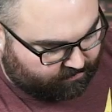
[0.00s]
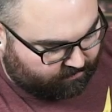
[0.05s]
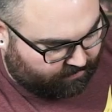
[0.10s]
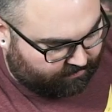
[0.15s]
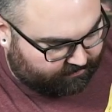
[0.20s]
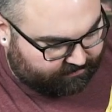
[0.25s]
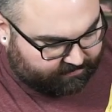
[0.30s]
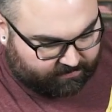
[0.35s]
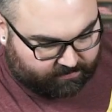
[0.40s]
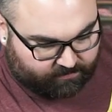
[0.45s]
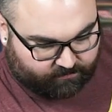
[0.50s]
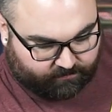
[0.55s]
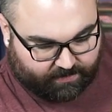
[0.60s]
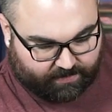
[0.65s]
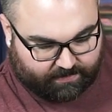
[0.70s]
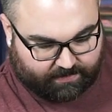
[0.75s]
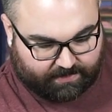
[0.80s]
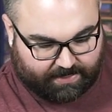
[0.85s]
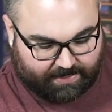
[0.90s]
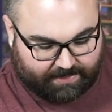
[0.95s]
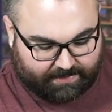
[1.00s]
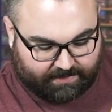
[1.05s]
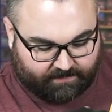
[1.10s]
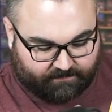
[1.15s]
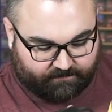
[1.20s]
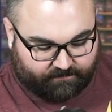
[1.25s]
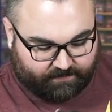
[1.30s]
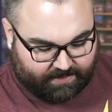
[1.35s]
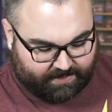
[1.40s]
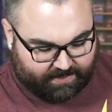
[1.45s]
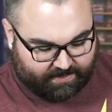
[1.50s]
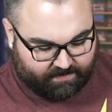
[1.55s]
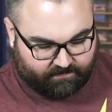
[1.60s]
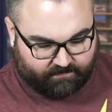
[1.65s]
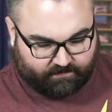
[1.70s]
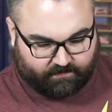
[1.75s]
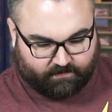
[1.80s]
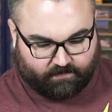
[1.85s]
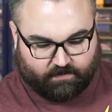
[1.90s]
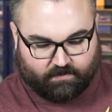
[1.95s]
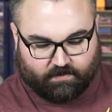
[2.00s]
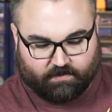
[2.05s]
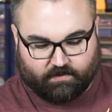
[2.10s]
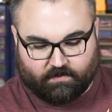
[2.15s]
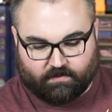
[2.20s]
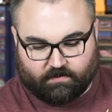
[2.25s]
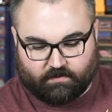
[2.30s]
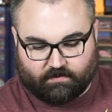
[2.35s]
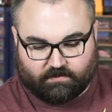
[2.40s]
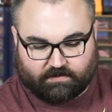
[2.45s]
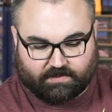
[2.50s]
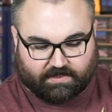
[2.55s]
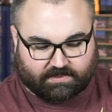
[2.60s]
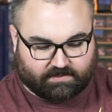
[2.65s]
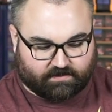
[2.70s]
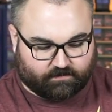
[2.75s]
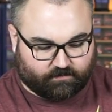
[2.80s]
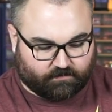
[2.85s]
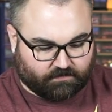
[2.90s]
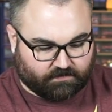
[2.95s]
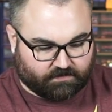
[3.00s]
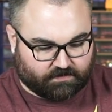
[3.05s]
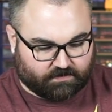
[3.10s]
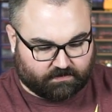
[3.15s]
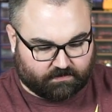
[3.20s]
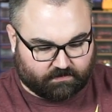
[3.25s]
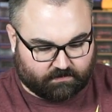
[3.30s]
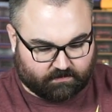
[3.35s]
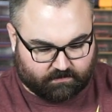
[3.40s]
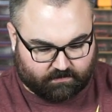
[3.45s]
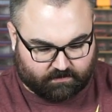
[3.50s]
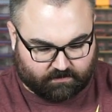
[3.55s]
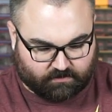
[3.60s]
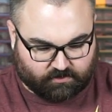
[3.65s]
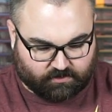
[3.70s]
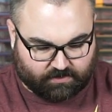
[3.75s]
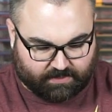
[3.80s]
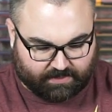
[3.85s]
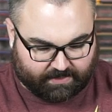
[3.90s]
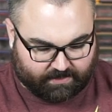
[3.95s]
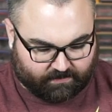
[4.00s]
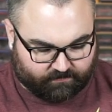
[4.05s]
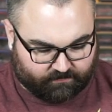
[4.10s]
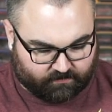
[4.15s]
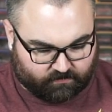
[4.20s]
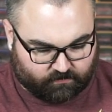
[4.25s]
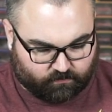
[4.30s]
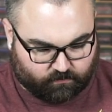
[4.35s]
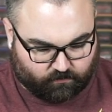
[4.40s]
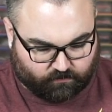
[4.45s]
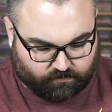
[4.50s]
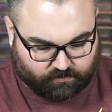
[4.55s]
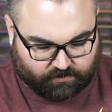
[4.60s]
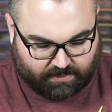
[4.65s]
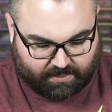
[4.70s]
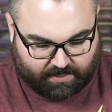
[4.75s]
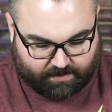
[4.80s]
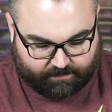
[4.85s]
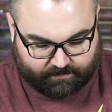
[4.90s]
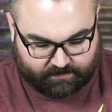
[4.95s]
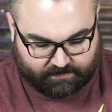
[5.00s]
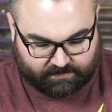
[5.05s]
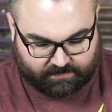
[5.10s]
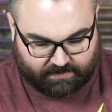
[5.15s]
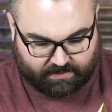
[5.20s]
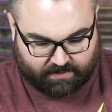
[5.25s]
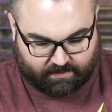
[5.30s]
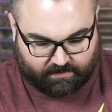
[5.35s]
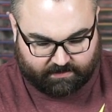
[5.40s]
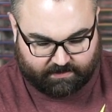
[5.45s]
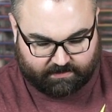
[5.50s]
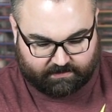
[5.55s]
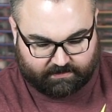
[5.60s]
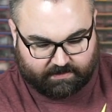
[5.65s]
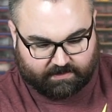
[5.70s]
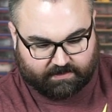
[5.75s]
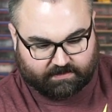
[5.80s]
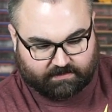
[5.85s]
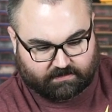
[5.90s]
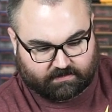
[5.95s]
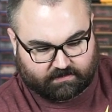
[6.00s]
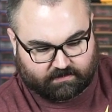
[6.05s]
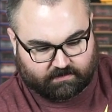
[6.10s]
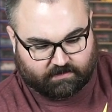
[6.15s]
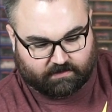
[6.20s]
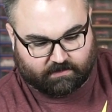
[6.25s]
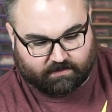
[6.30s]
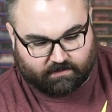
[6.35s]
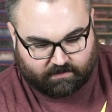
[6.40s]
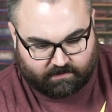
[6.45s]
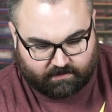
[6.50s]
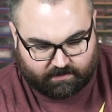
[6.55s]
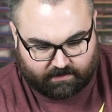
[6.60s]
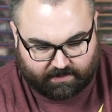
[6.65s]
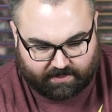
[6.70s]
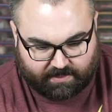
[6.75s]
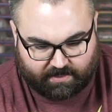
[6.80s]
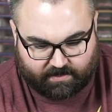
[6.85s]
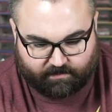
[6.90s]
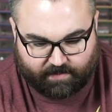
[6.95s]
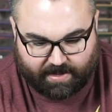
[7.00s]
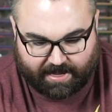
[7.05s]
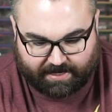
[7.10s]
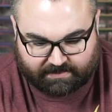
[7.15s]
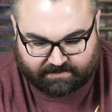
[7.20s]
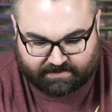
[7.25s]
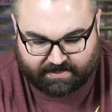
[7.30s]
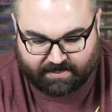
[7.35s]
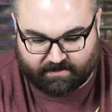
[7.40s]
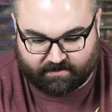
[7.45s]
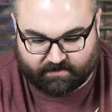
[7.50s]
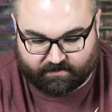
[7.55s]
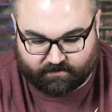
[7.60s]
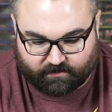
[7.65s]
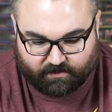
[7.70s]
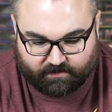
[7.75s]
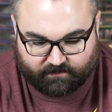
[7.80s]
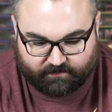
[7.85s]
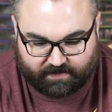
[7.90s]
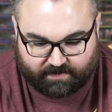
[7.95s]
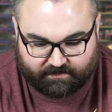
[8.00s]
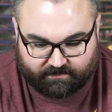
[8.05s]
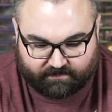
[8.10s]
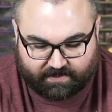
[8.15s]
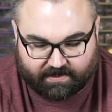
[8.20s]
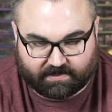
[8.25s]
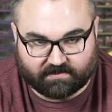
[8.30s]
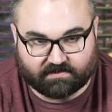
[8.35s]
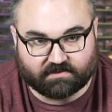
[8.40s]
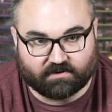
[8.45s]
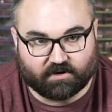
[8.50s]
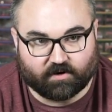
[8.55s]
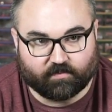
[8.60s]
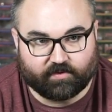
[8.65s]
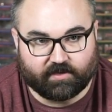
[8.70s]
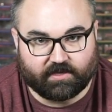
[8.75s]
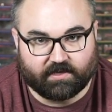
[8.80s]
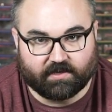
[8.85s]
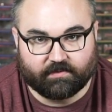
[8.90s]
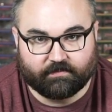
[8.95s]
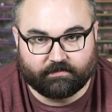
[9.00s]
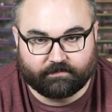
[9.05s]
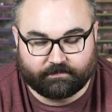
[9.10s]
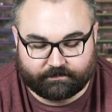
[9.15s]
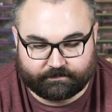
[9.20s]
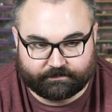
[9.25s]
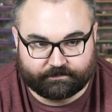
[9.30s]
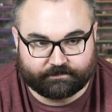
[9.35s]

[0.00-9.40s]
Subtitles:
clocked in around 95 decibels. Let's check out the Tool Shop and see how it does. Again, maxed out at 35,000 RPM.